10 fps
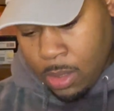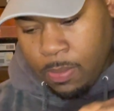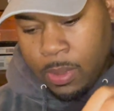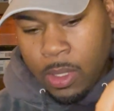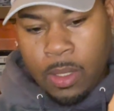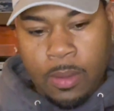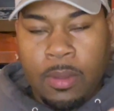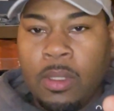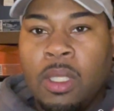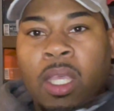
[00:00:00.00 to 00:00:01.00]
But
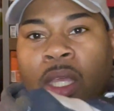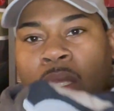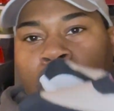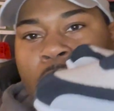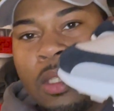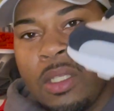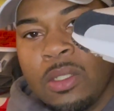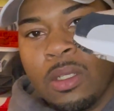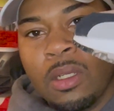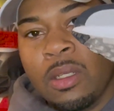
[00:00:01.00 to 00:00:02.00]
yeah, these
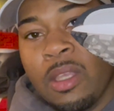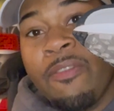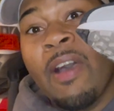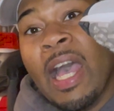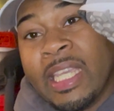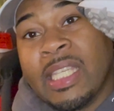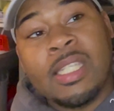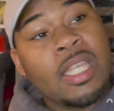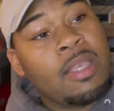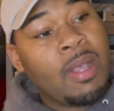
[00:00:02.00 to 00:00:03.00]
are, if I could
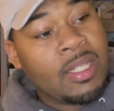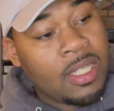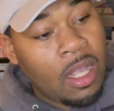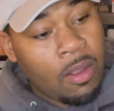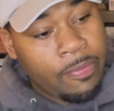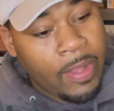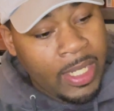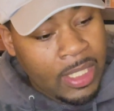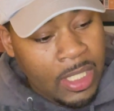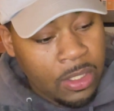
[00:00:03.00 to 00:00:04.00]
say myself,
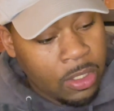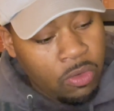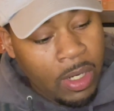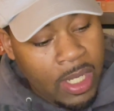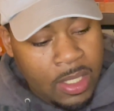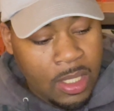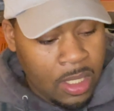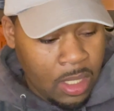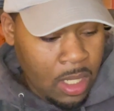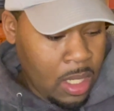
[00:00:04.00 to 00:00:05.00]
like, these are crazy.
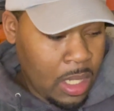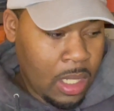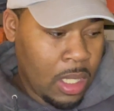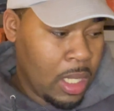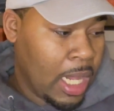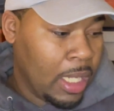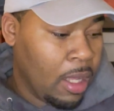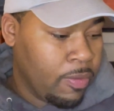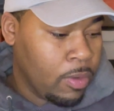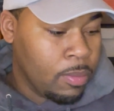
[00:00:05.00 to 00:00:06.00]
And I
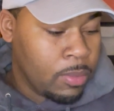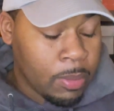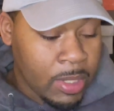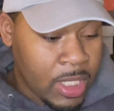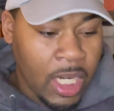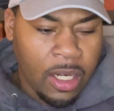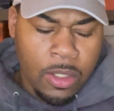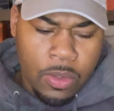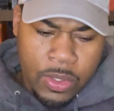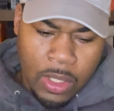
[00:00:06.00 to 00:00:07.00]
love them. The
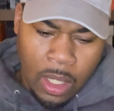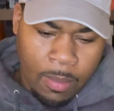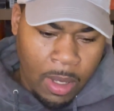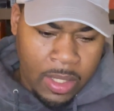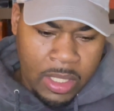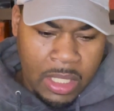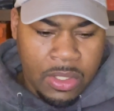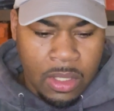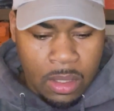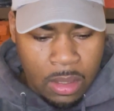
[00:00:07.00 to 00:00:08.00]
materials on
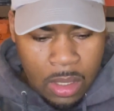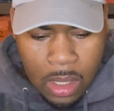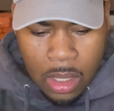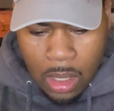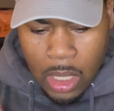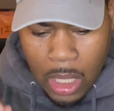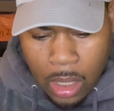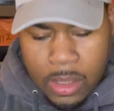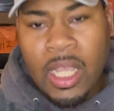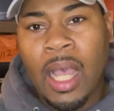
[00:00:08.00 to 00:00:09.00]
these are
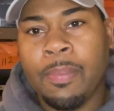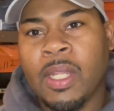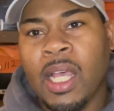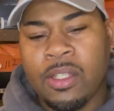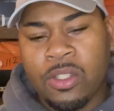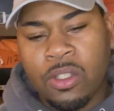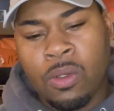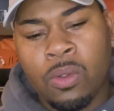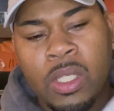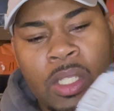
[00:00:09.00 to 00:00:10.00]
top notch
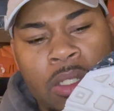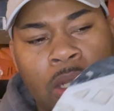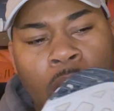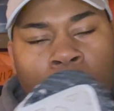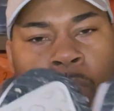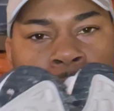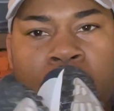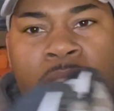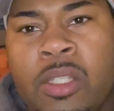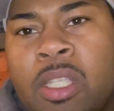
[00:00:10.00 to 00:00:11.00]
too. These are
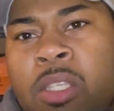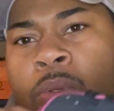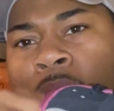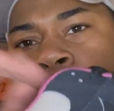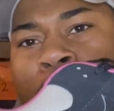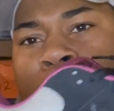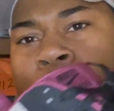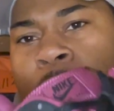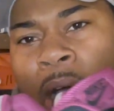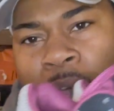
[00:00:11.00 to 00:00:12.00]
these were the
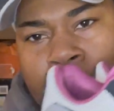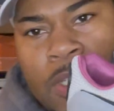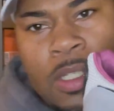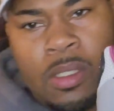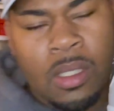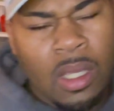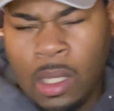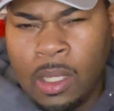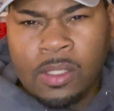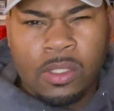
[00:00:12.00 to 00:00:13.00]
premium option.
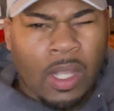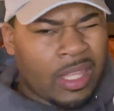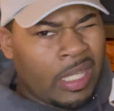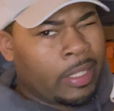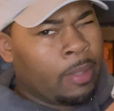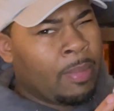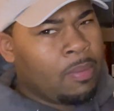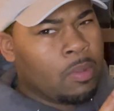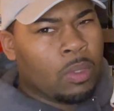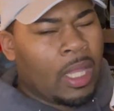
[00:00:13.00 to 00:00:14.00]
So I think they
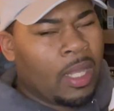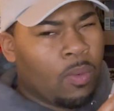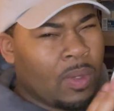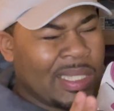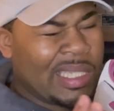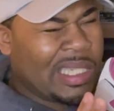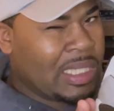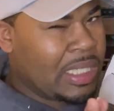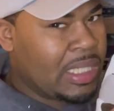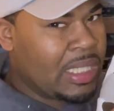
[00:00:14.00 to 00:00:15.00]
maybe were like
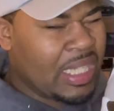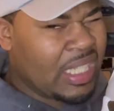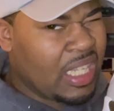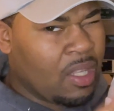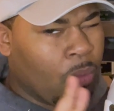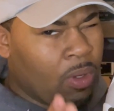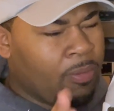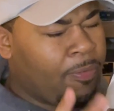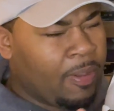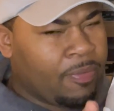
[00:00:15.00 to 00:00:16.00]
160,
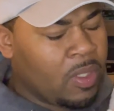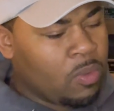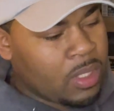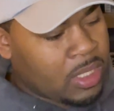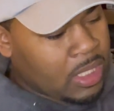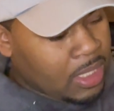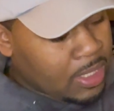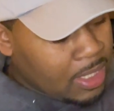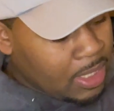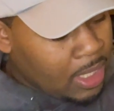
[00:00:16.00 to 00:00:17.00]
150,
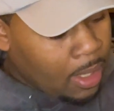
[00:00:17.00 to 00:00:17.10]
160.